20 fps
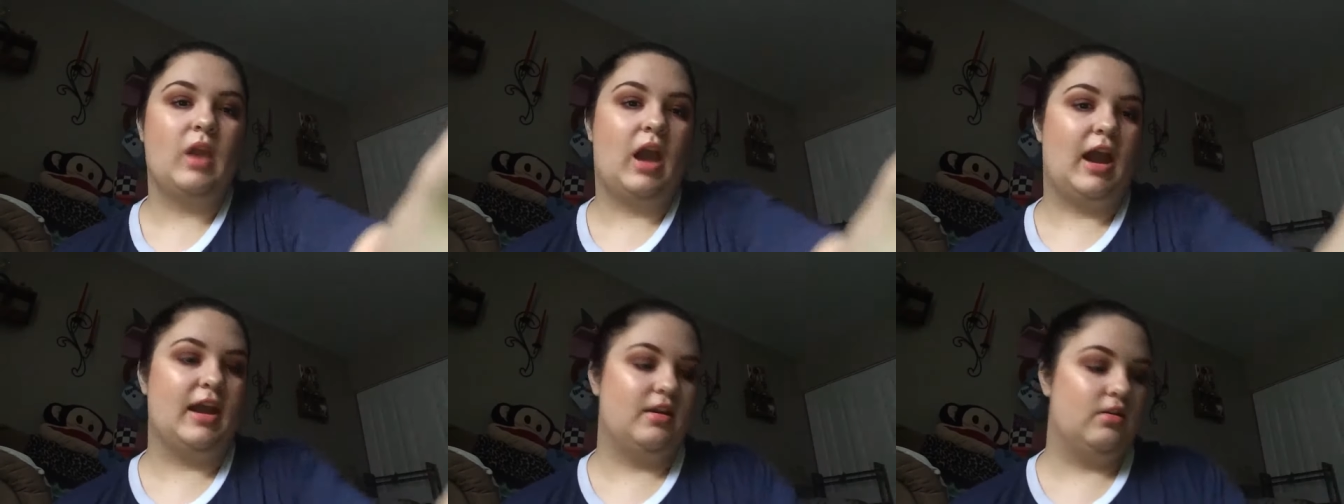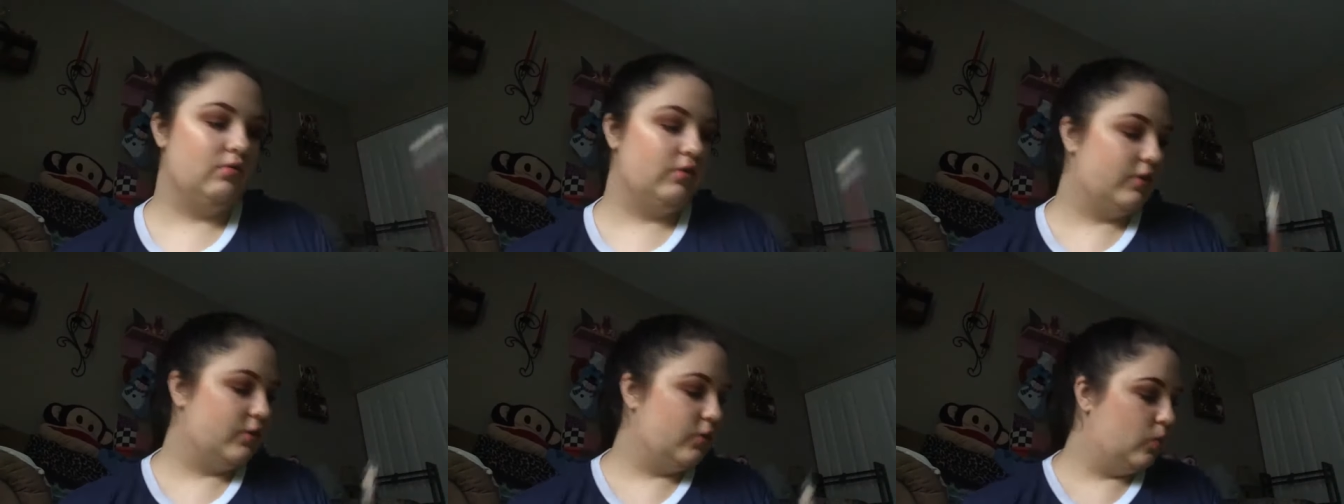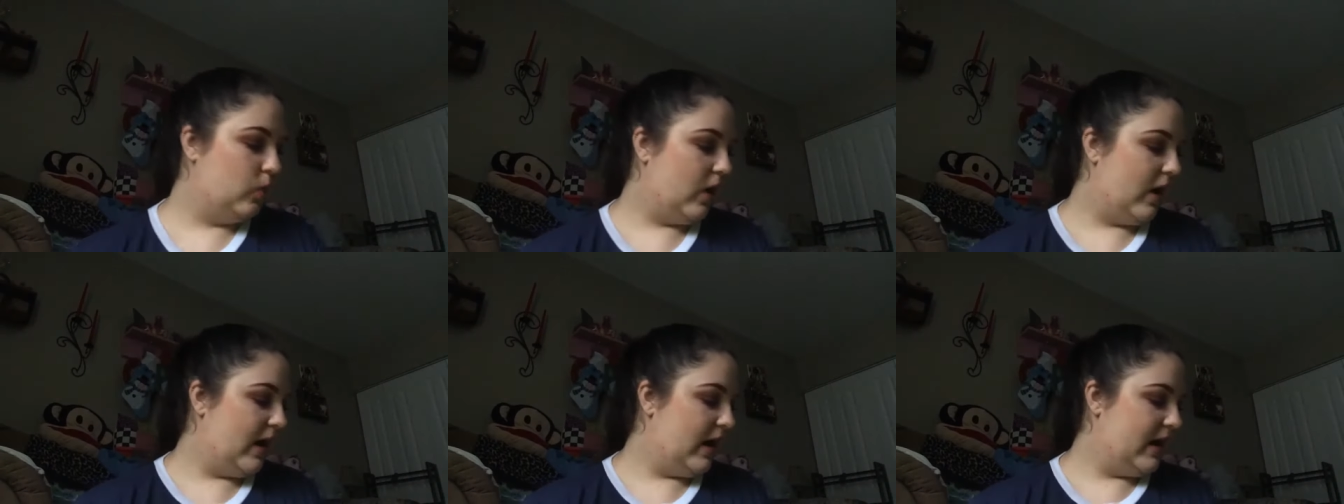I don't know
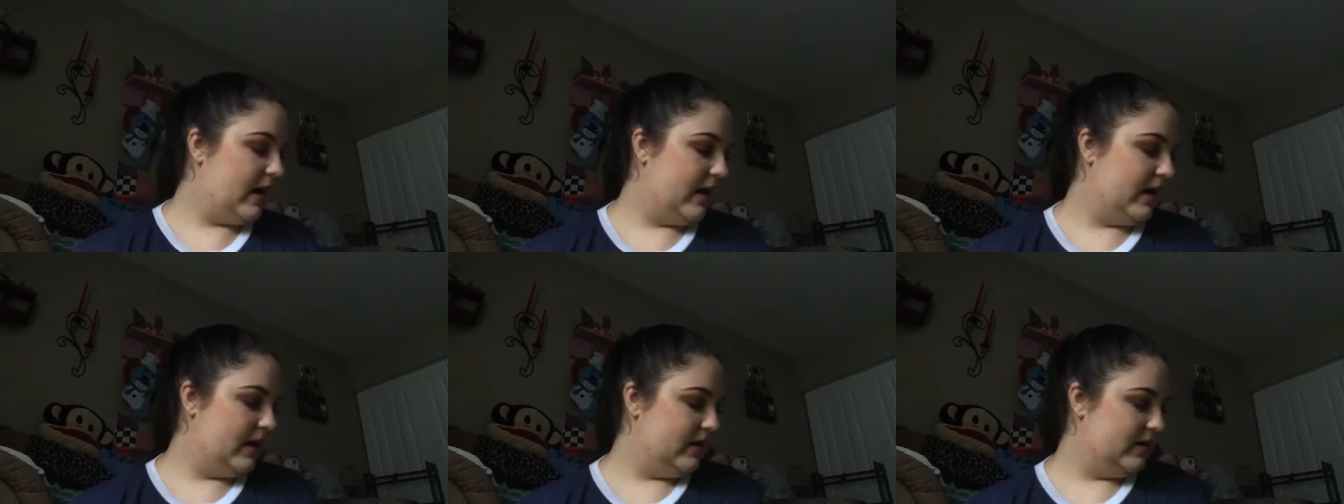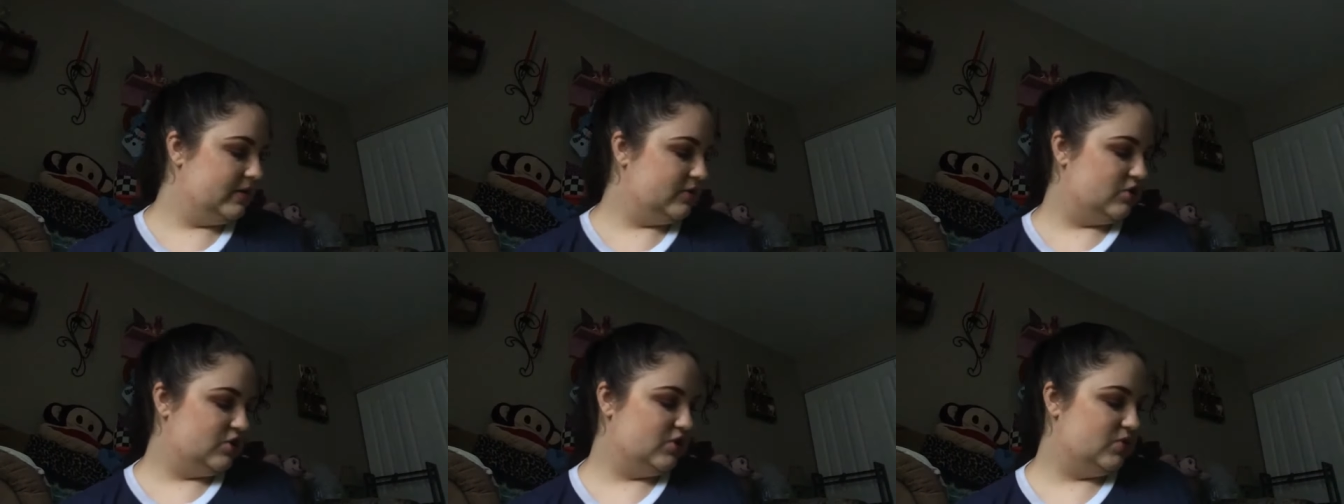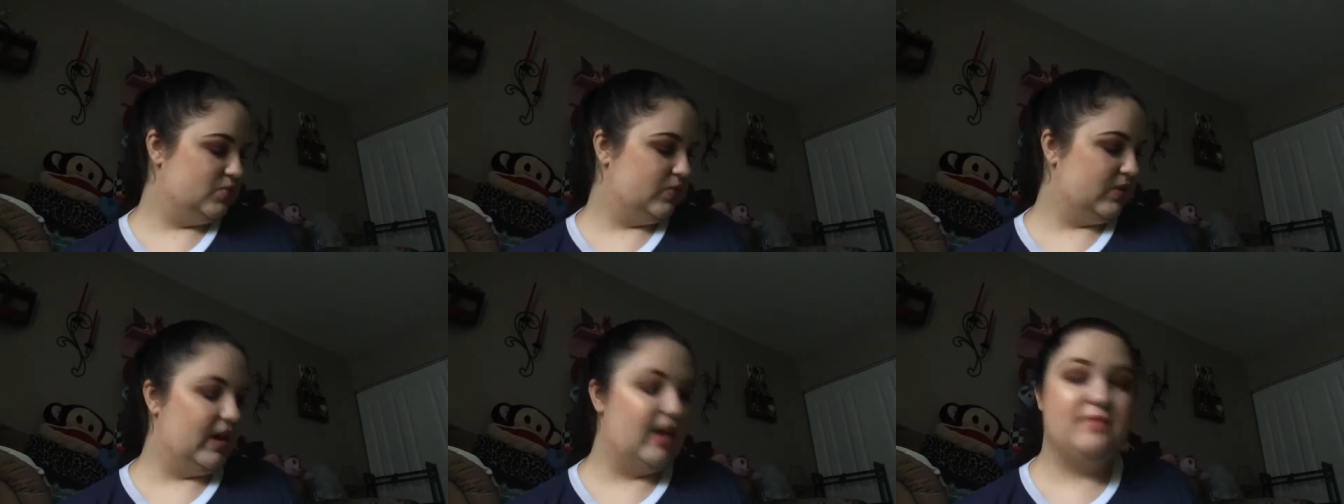why, it's
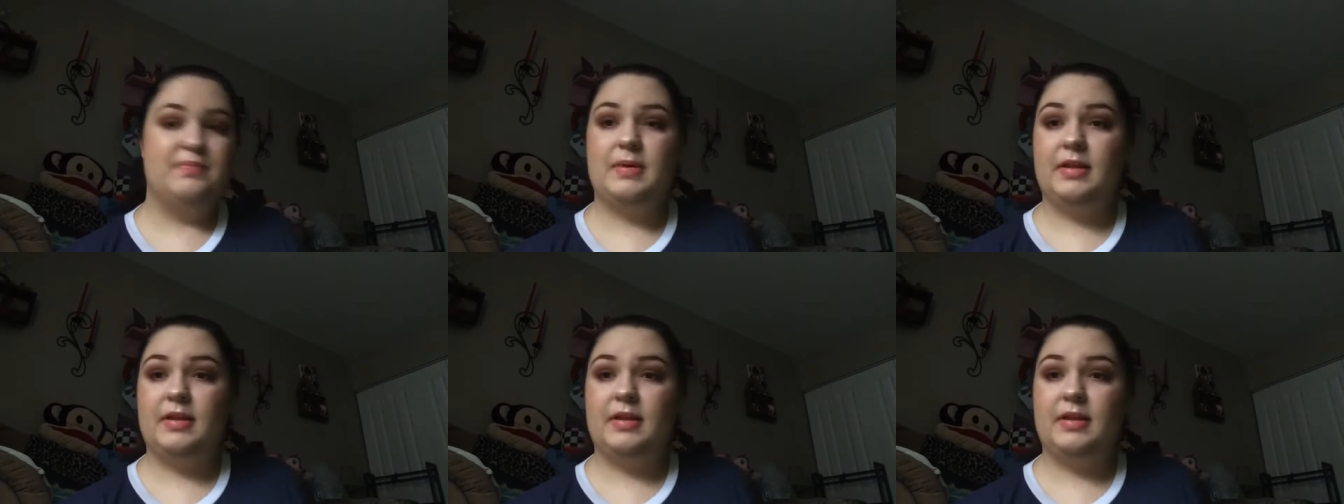just what